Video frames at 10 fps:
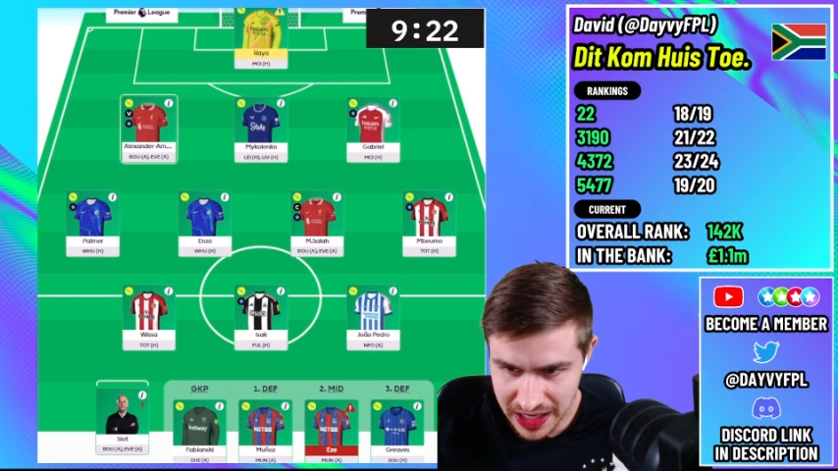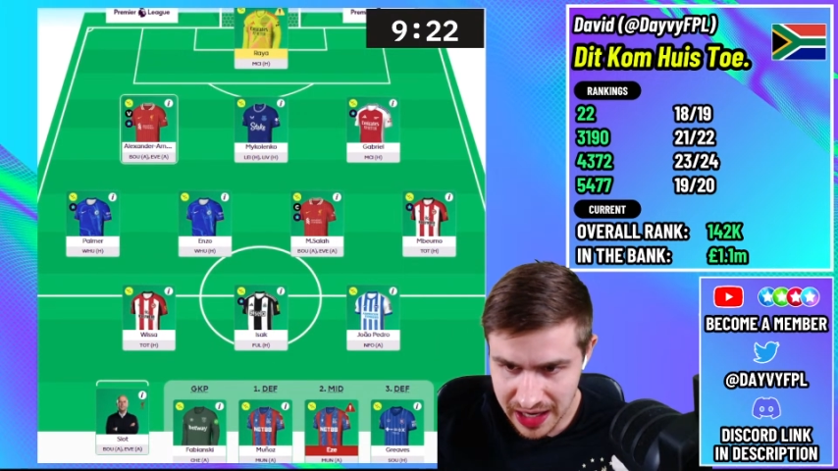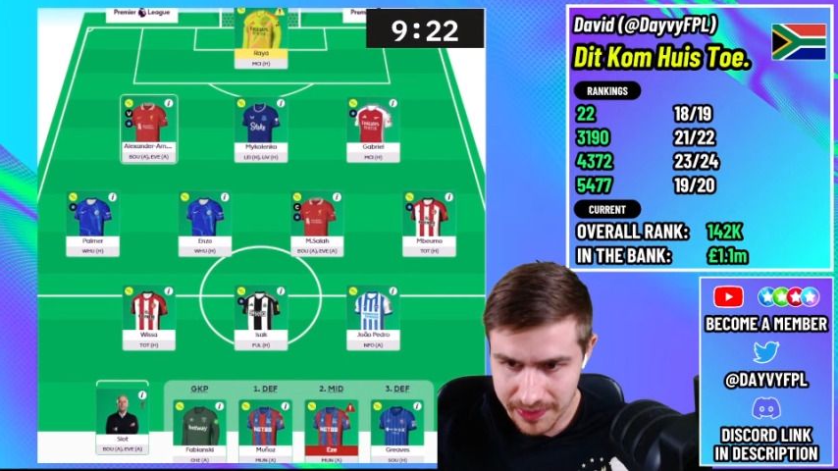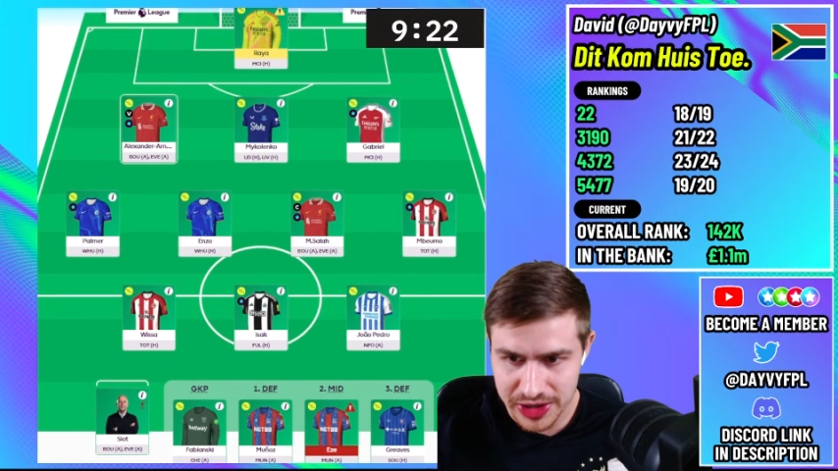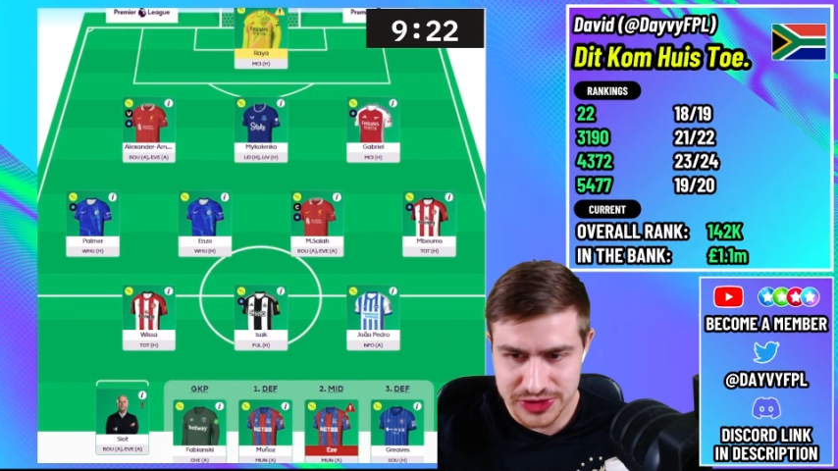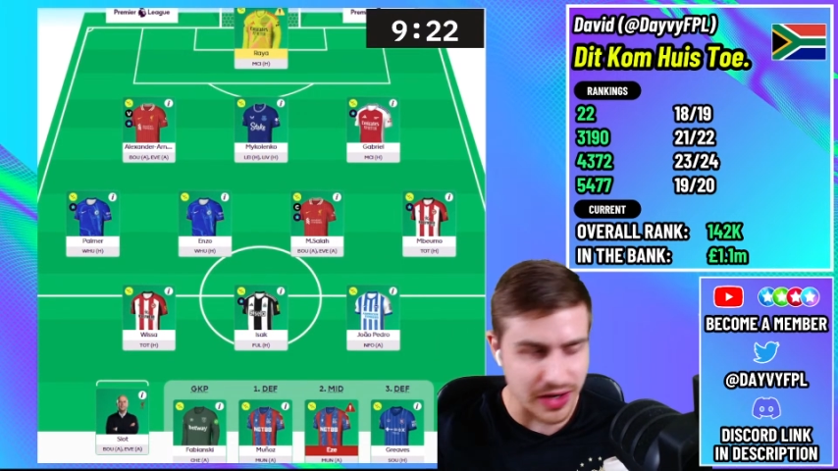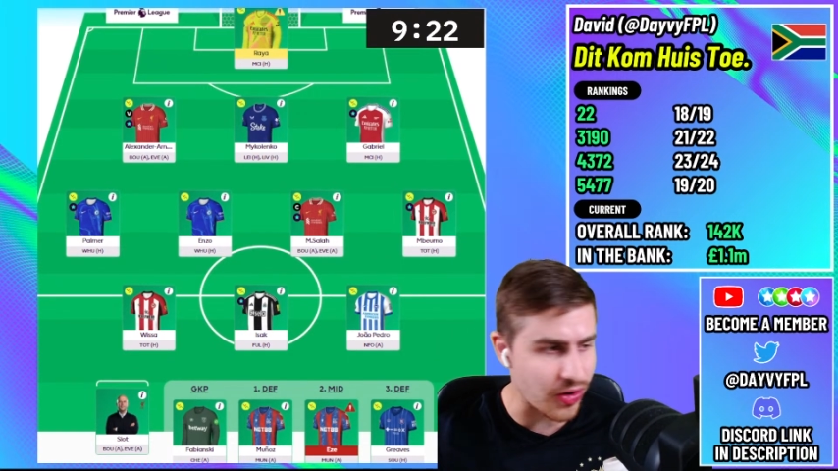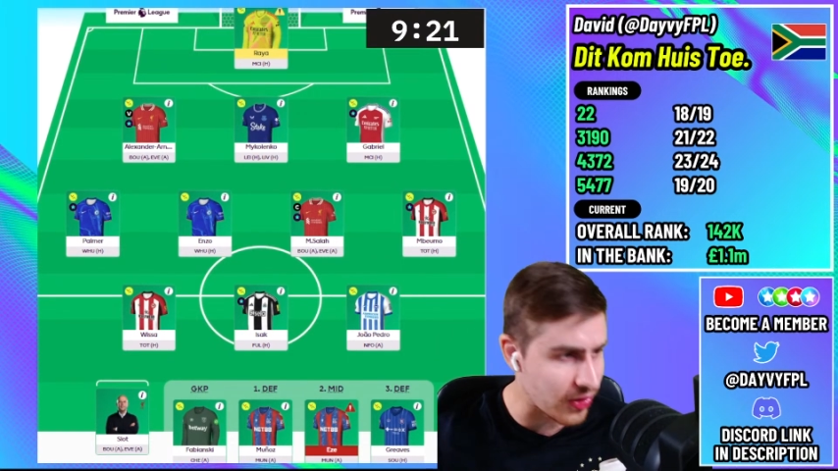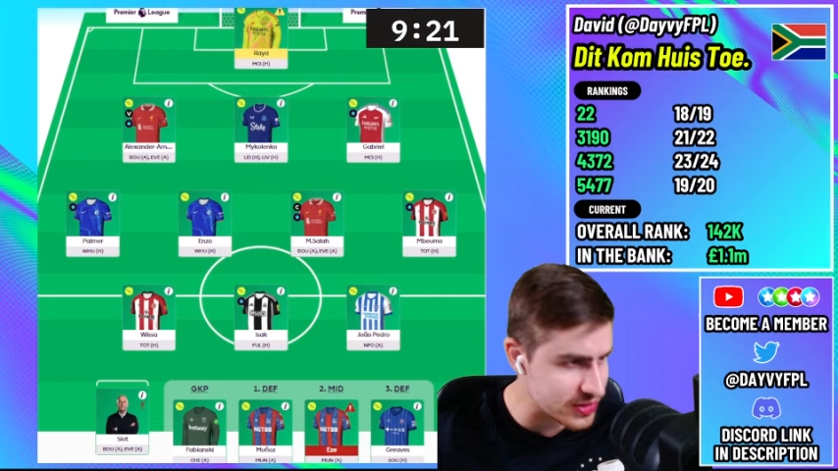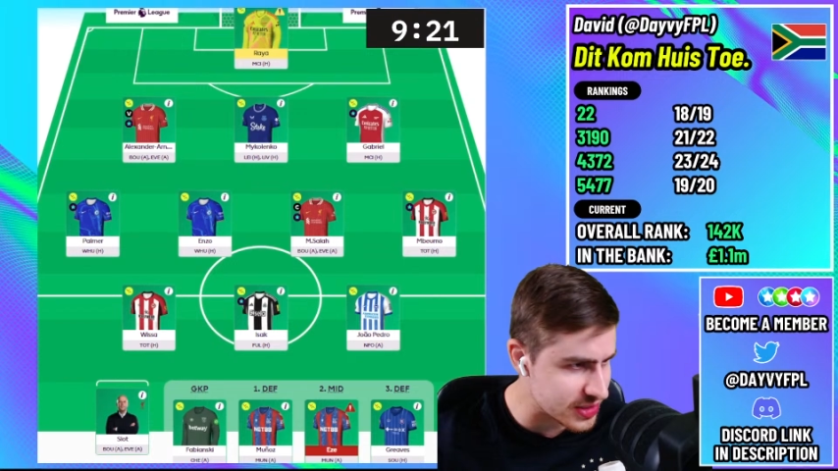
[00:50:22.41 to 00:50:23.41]
and I'm going to try and
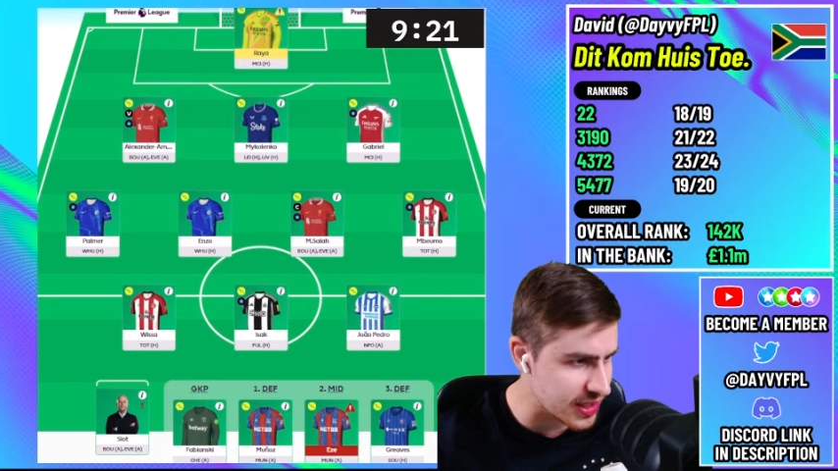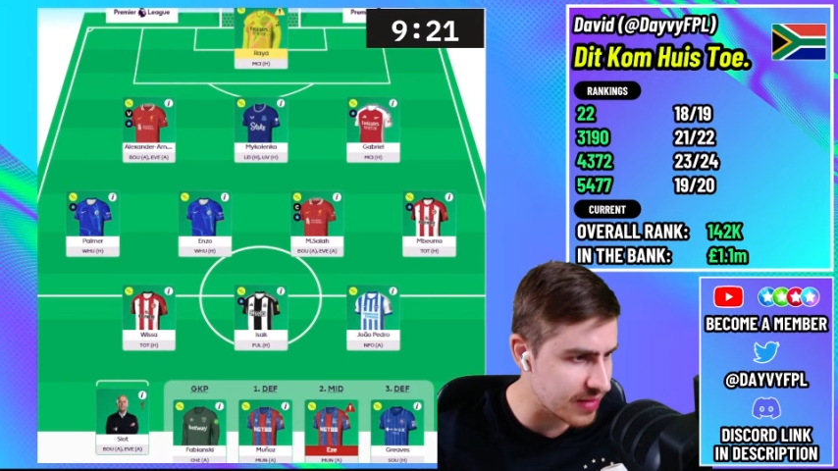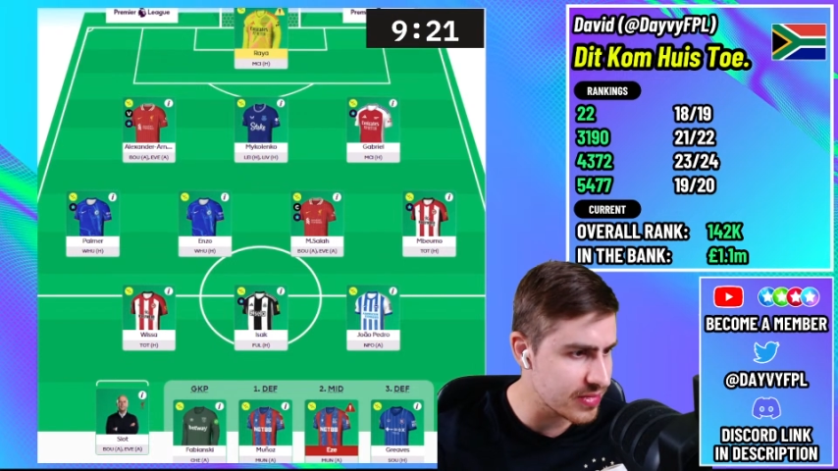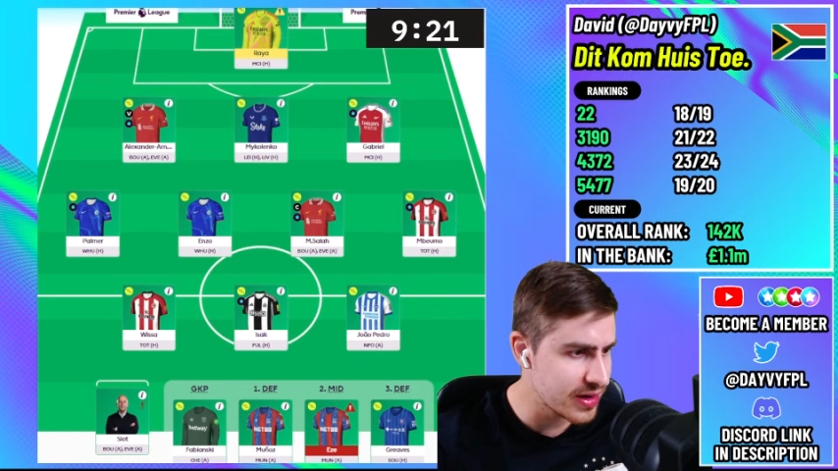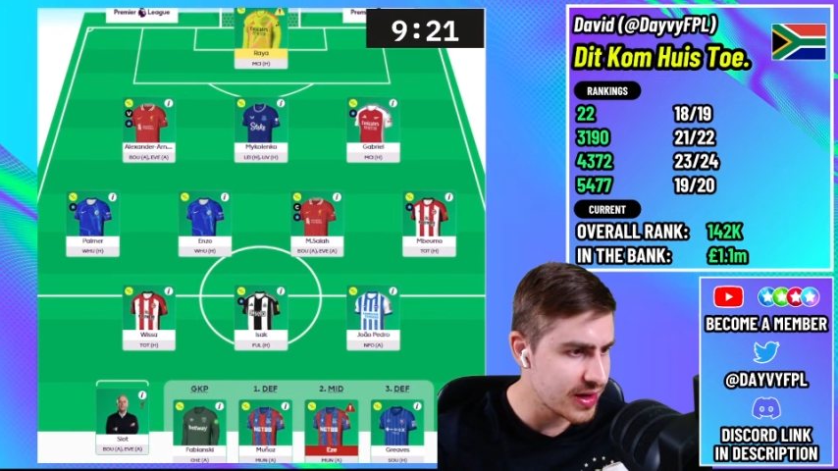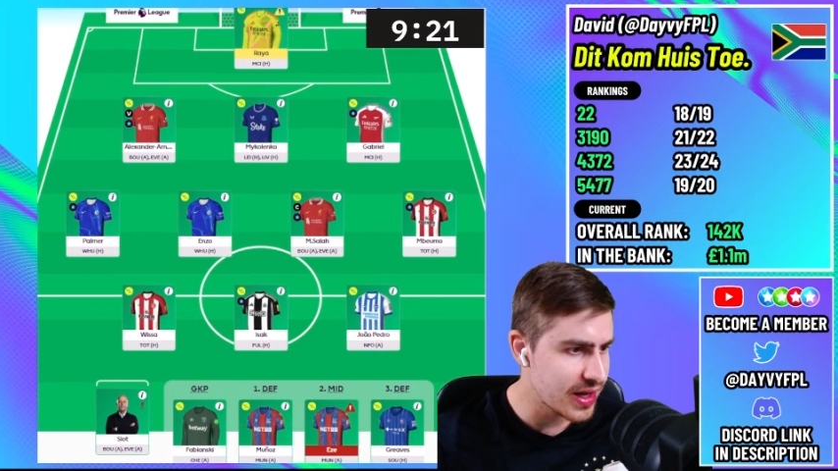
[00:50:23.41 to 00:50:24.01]
answer them